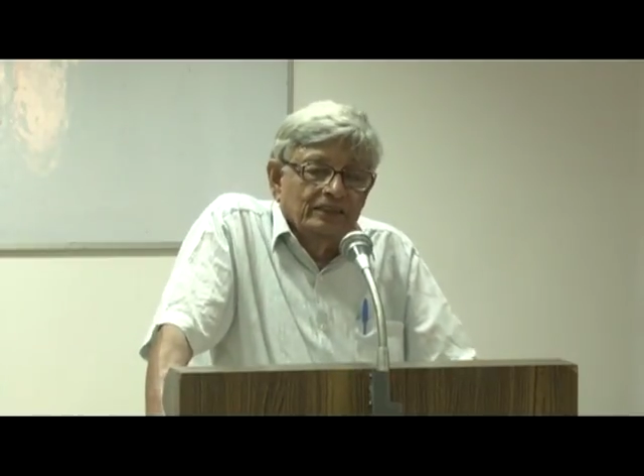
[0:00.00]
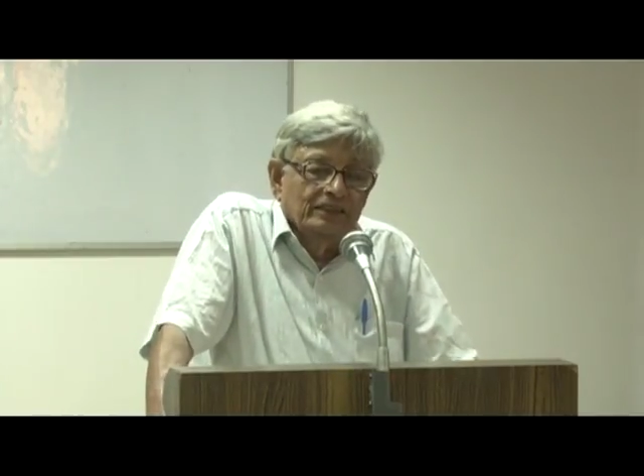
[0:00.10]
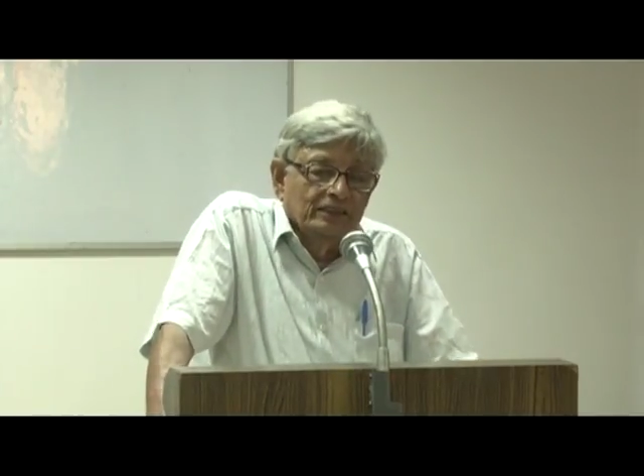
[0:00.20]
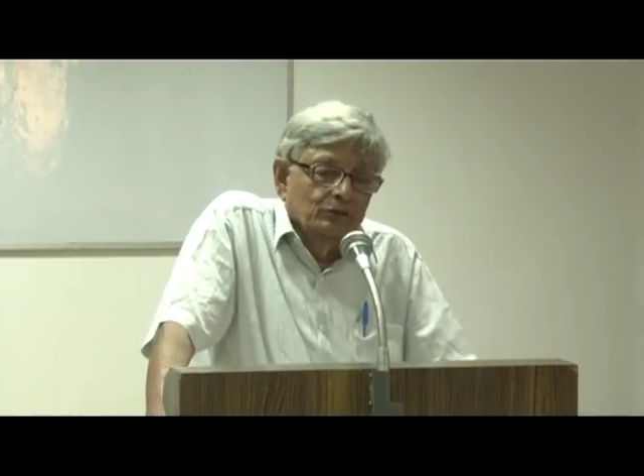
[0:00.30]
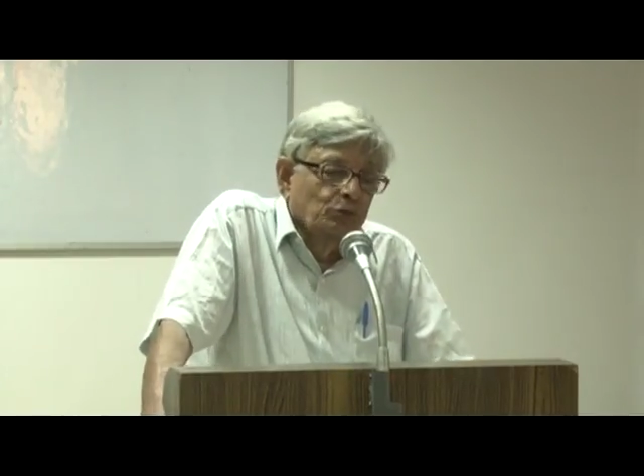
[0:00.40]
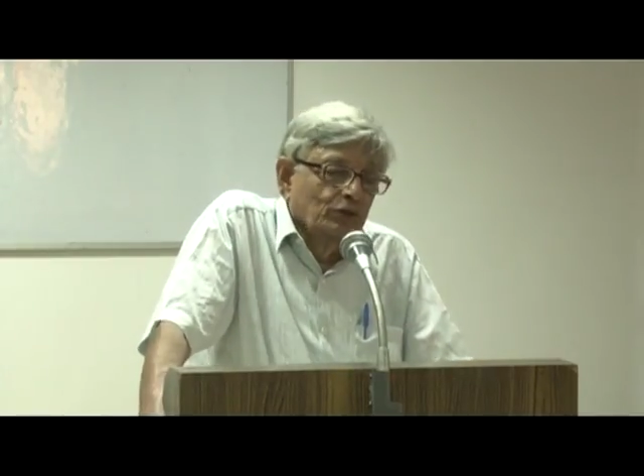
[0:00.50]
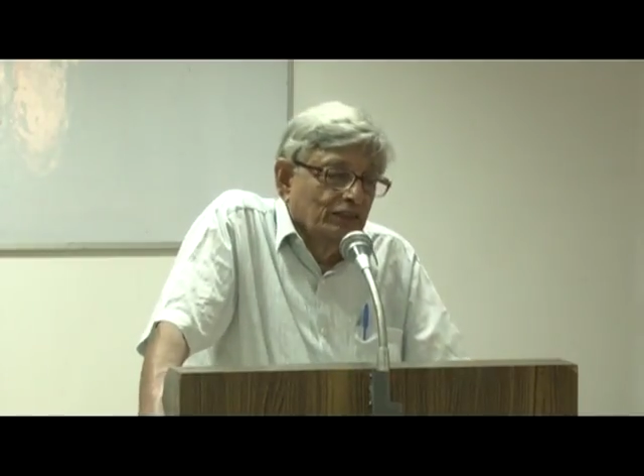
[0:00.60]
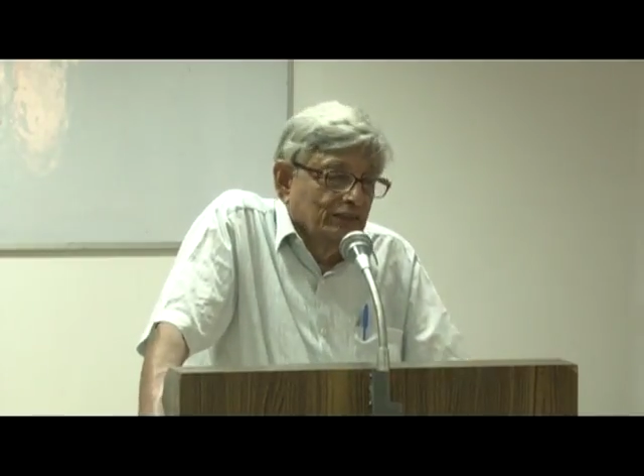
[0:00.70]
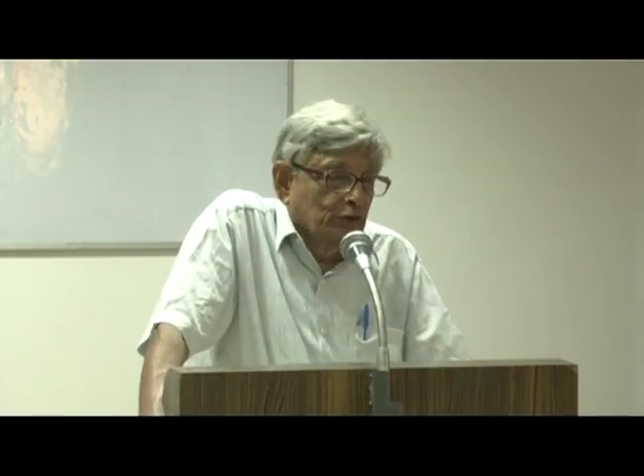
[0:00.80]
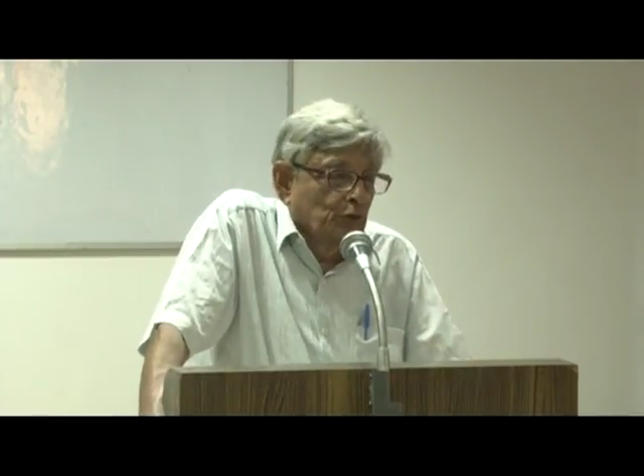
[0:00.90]
Indian
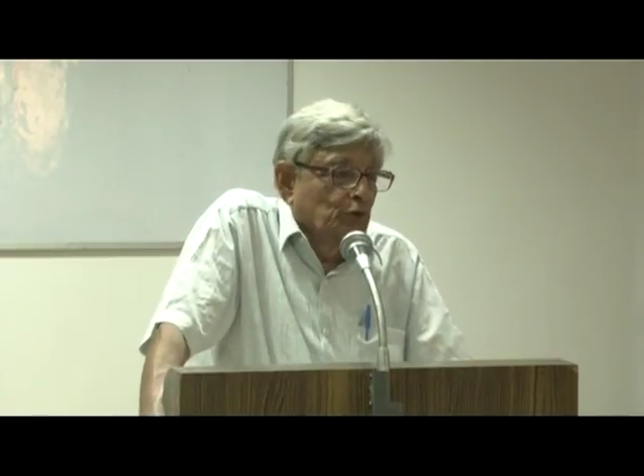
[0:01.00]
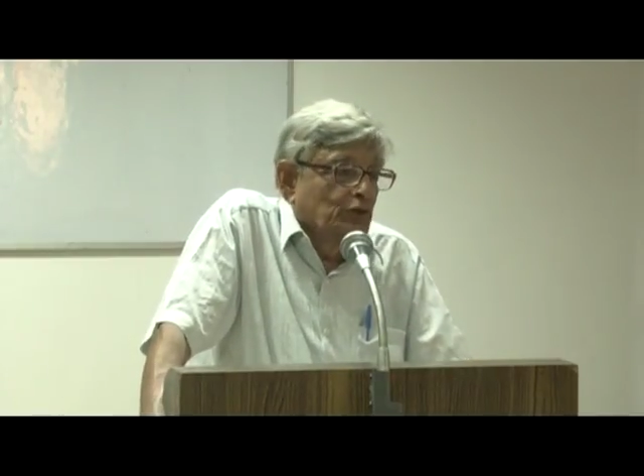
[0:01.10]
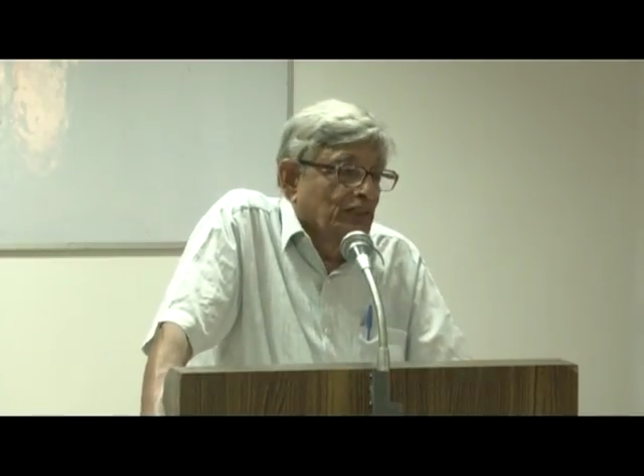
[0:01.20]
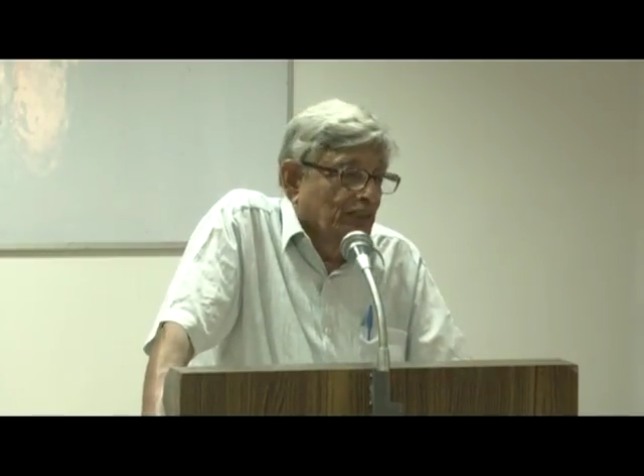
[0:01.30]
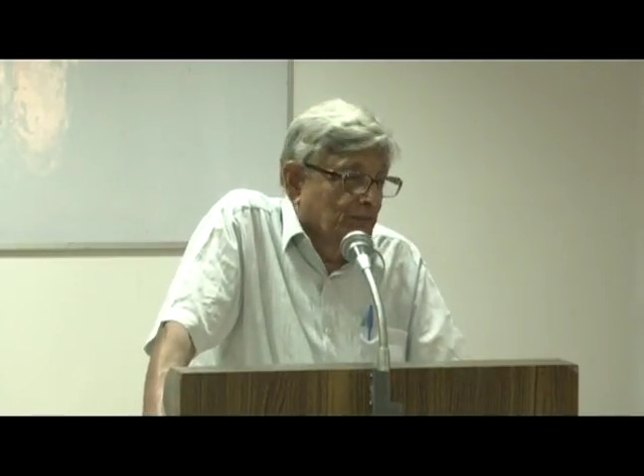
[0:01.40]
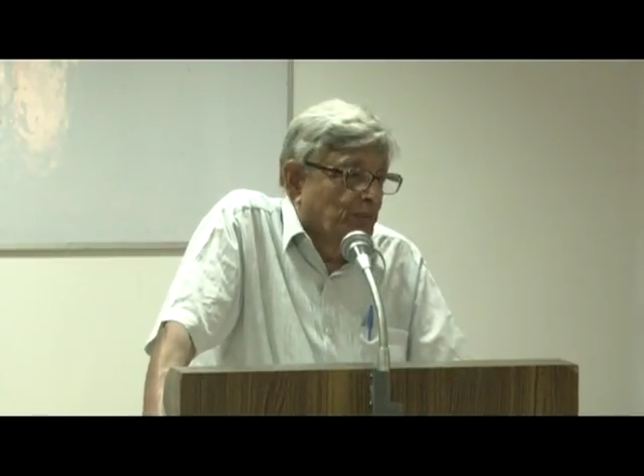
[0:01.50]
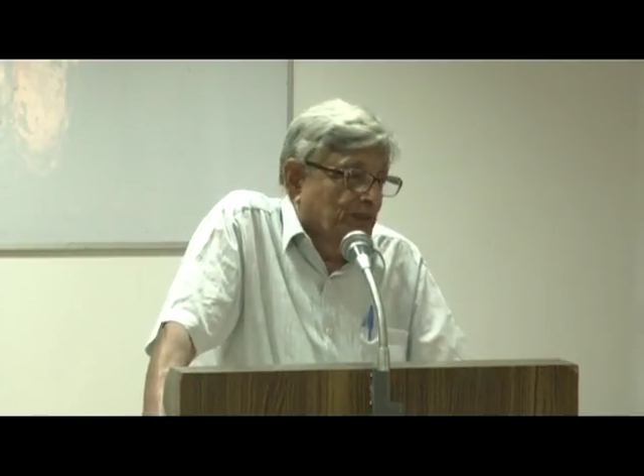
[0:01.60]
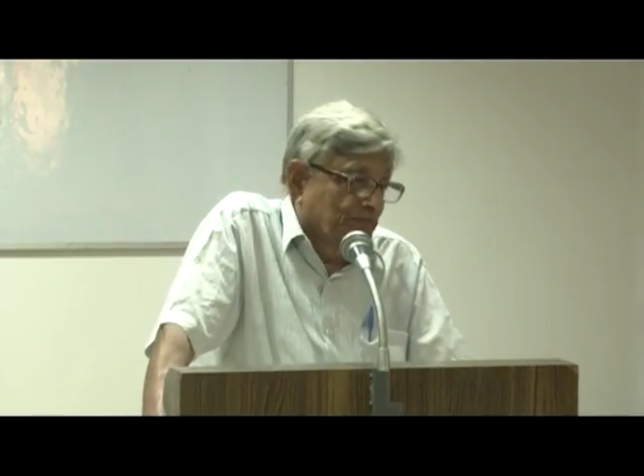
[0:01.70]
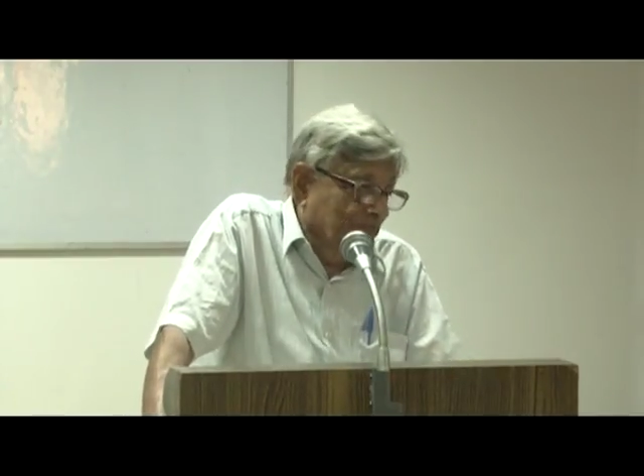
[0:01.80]
rulers, Ashok and Akbar.